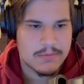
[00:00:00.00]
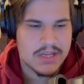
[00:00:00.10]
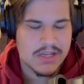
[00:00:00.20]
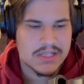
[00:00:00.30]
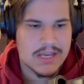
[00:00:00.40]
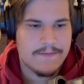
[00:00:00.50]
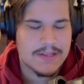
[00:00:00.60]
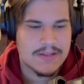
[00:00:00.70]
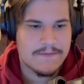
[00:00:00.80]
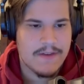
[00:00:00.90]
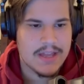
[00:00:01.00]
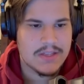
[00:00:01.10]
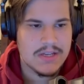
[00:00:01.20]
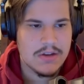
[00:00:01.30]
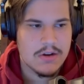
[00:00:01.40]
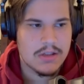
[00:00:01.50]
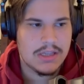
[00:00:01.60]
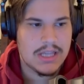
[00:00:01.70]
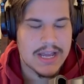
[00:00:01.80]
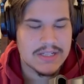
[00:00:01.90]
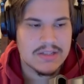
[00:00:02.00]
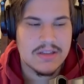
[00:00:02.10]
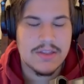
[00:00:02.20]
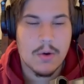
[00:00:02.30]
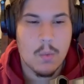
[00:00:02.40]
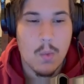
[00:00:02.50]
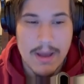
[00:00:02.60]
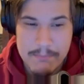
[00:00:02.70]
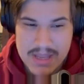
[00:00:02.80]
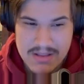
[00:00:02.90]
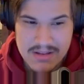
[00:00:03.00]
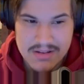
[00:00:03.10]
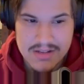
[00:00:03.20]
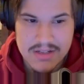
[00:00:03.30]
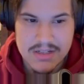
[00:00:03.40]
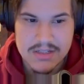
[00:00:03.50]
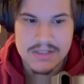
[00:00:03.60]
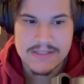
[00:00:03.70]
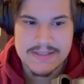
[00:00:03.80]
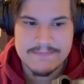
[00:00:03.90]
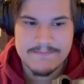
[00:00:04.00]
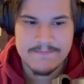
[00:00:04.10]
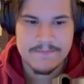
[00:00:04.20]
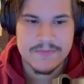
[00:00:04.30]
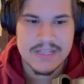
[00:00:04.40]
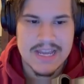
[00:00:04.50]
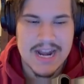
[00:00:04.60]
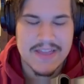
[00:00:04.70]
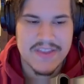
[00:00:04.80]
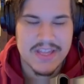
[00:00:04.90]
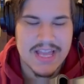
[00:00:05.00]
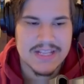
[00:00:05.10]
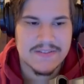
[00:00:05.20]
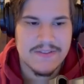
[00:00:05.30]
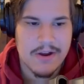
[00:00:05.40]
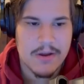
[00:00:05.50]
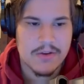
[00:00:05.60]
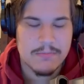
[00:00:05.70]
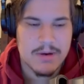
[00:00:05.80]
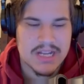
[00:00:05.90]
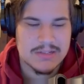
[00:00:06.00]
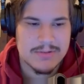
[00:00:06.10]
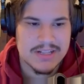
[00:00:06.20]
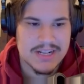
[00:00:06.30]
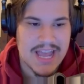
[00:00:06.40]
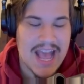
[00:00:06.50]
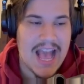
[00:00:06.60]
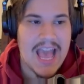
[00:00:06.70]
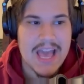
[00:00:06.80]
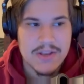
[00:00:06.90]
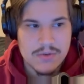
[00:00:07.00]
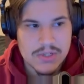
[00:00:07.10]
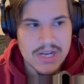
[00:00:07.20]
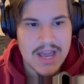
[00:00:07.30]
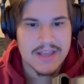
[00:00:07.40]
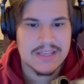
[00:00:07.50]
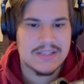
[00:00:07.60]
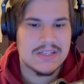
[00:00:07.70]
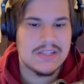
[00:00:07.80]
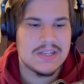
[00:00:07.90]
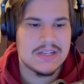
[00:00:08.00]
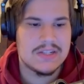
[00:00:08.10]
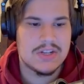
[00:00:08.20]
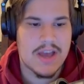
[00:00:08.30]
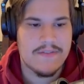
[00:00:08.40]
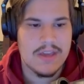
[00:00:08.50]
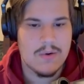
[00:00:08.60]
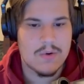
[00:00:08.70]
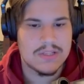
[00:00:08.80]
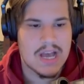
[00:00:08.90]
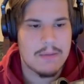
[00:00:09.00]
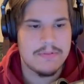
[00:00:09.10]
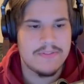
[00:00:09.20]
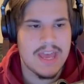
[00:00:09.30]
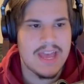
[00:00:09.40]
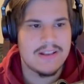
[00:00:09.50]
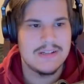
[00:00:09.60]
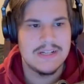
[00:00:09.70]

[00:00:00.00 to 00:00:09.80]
Because if it's affecting her less than the weapon, and I think that's a very good possibility. And you stack C6 Chevy on top of that.